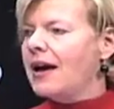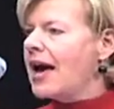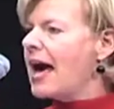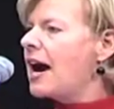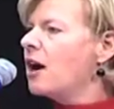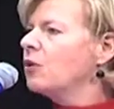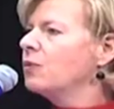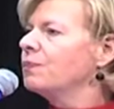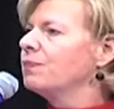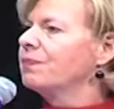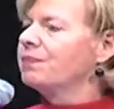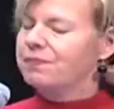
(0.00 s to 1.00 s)
How
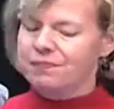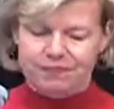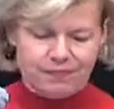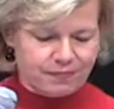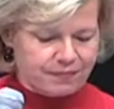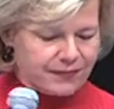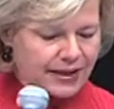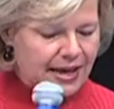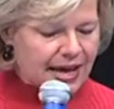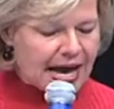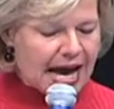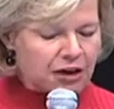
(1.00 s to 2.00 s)

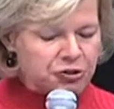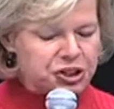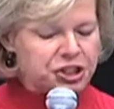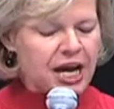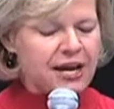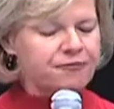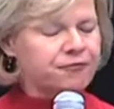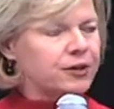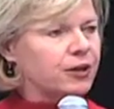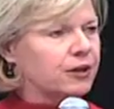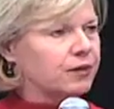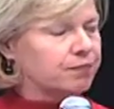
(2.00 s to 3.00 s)

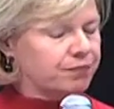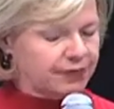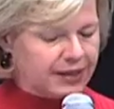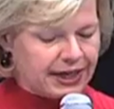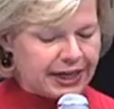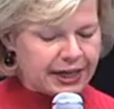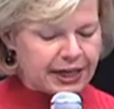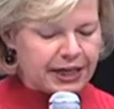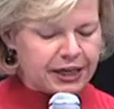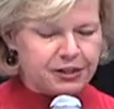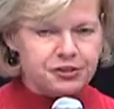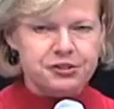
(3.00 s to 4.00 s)
shameful it
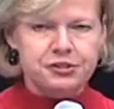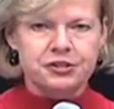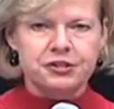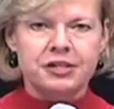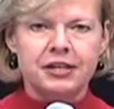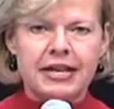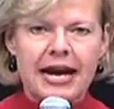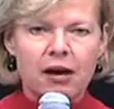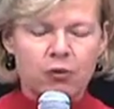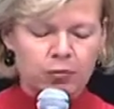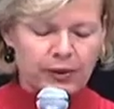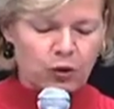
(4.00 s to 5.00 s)
is to
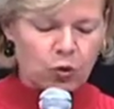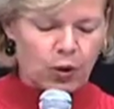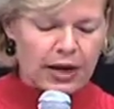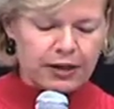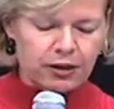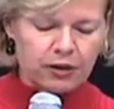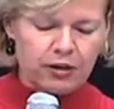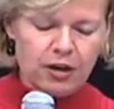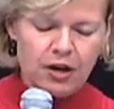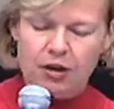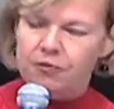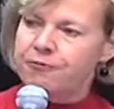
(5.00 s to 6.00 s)
now require
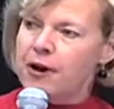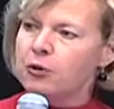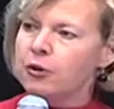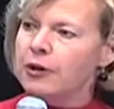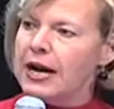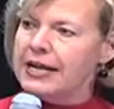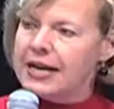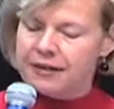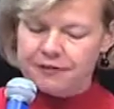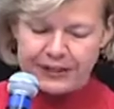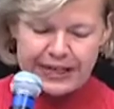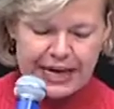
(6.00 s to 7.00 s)
voter
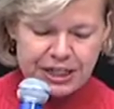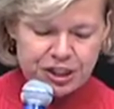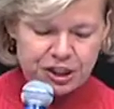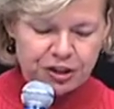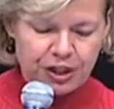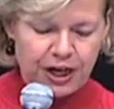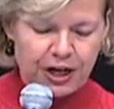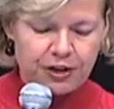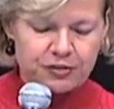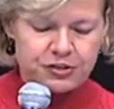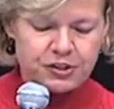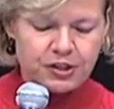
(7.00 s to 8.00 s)
identification
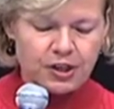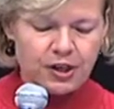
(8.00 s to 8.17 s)
cards